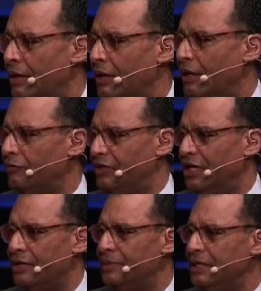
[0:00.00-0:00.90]
of the
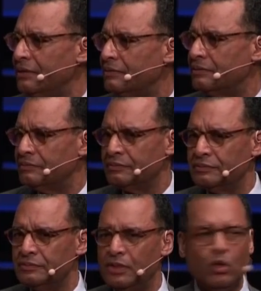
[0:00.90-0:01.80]
enemy.
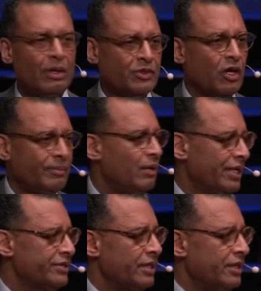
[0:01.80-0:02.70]
You know what I'm talking about when
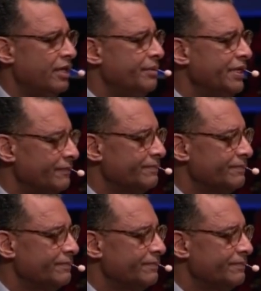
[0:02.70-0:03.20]
I say the enemy?